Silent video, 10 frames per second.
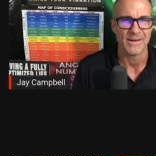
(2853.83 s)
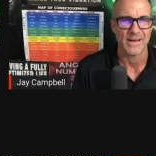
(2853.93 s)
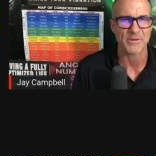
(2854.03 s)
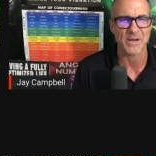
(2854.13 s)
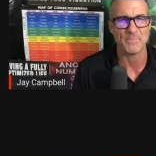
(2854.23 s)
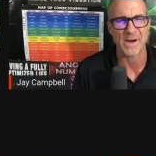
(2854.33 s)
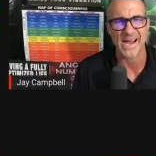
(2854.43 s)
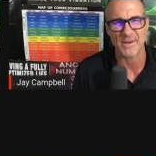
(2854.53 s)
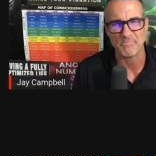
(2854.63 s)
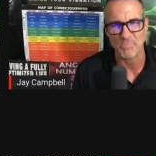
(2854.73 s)
I'm going to
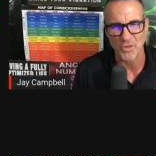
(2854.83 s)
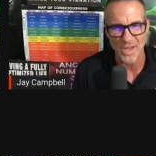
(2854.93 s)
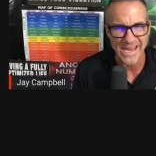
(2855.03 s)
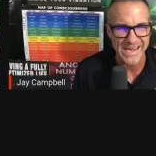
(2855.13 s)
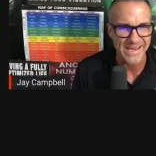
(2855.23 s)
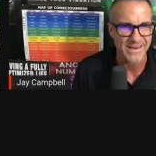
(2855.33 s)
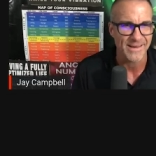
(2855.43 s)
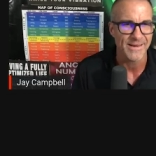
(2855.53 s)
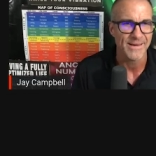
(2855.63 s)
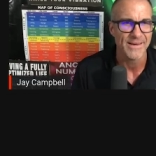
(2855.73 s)
buy a plane.
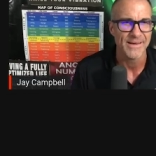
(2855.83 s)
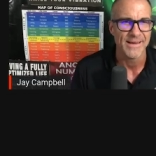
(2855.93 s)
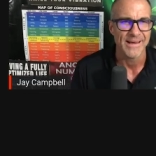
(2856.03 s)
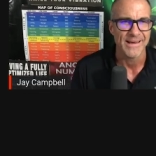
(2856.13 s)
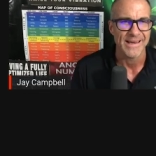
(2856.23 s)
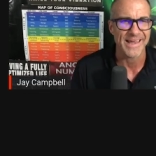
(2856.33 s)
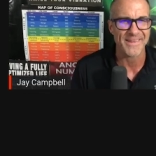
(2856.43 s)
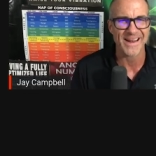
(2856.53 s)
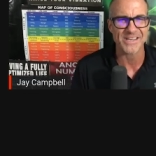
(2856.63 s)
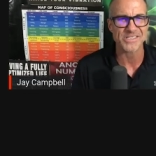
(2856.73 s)
Yeah. And
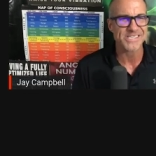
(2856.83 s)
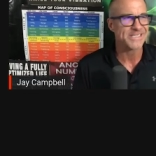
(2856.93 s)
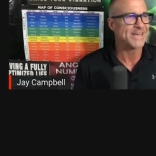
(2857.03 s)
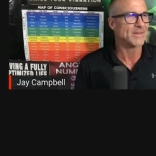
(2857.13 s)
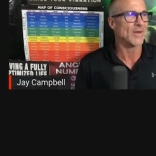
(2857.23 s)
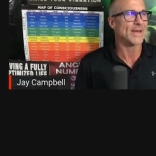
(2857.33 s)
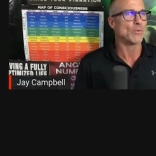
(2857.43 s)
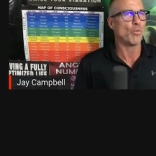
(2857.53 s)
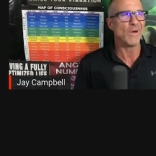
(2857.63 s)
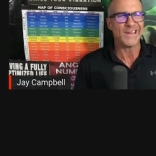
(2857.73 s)
then I just think, like,
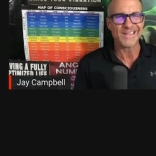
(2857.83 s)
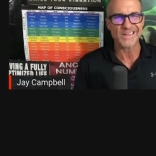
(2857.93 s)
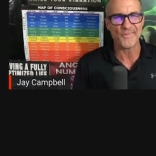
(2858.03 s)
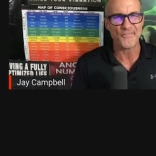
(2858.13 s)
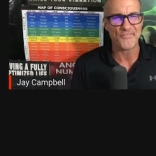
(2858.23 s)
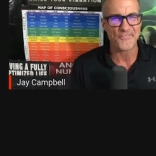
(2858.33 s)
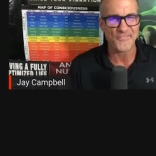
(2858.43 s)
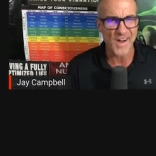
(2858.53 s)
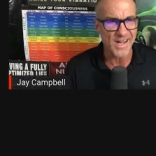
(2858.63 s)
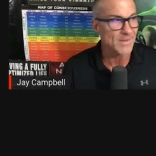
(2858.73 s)
what the
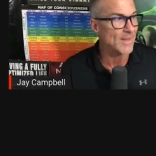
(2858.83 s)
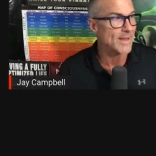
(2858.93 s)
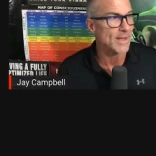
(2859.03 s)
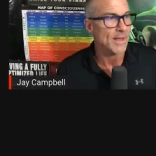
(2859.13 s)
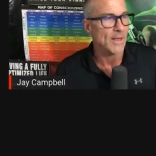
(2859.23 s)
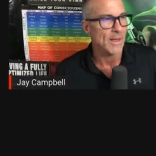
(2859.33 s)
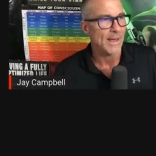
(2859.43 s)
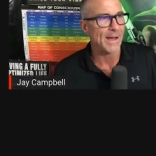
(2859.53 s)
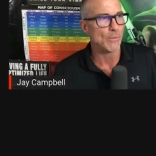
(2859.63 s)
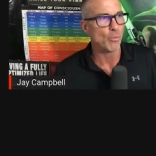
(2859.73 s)
fuck? Like,
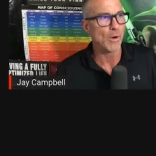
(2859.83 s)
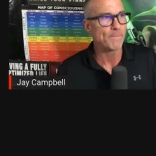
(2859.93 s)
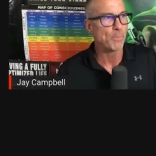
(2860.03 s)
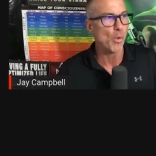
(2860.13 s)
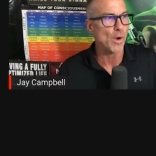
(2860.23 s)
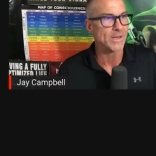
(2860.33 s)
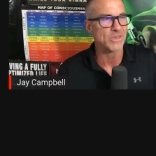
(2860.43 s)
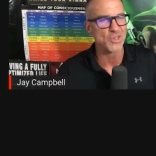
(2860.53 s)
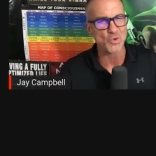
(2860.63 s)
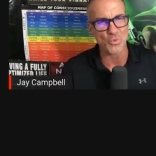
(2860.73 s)
at what point
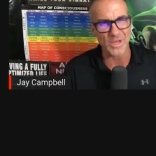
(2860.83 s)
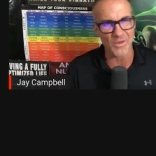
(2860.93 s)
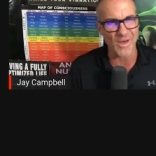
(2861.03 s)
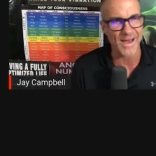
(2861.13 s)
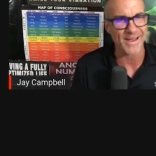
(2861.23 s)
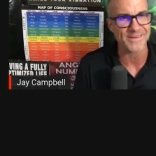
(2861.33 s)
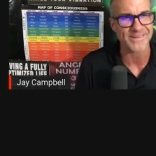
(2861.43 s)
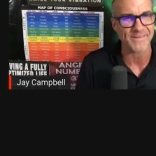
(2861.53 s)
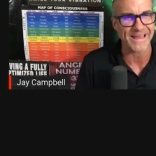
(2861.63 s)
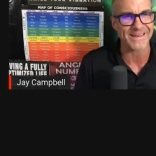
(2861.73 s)
do you
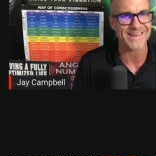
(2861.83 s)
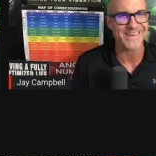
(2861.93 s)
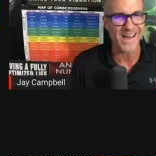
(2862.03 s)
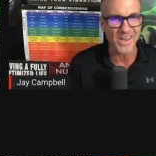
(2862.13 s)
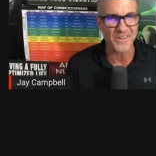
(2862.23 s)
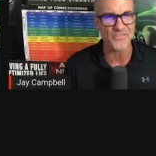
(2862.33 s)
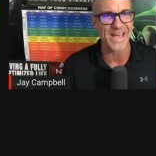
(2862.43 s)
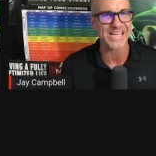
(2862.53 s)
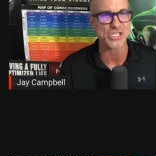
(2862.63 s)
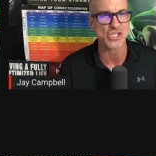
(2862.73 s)
realize that none of
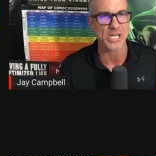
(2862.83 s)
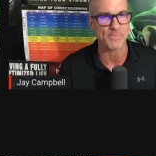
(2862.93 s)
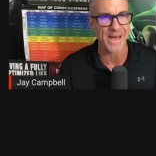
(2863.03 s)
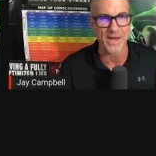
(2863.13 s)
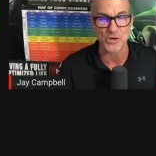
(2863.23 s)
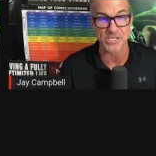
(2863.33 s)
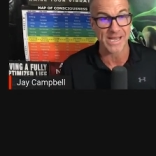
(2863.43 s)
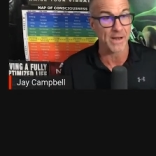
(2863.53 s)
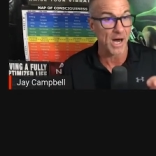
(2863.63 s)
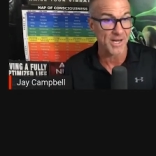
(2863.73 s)
that shit matters?
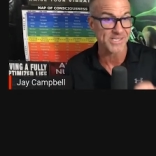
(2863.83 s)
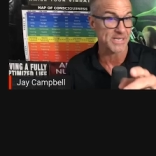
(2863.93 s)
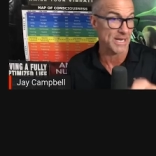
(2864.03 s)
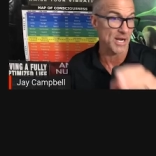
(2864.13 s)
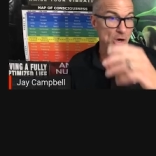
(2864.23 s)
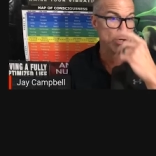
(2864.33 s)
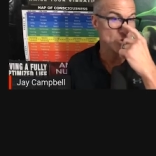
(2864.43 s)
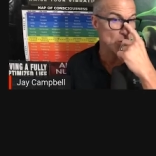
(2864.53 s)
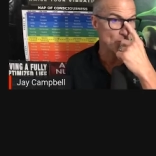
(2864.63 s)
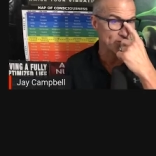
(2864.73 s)
And honestly, and I know you
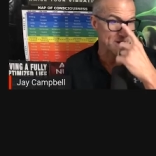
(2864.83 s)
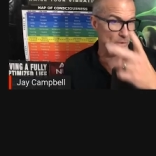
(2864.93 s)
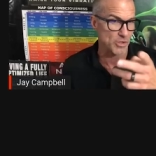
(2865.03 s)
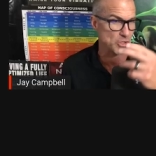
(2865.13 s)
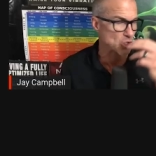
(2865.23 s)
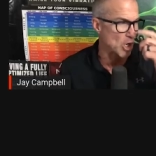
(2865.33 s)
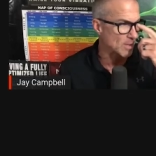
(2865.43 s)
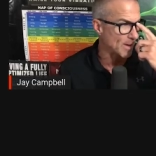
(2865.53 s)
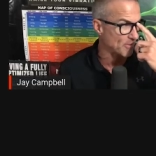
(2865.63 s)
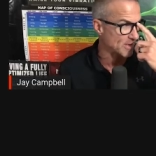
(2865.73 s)
know this, and I want you to talk
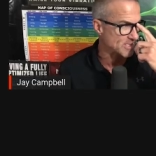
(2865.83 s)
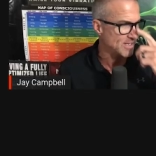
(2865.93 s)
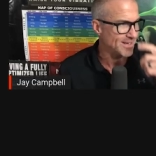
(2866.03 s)
about this.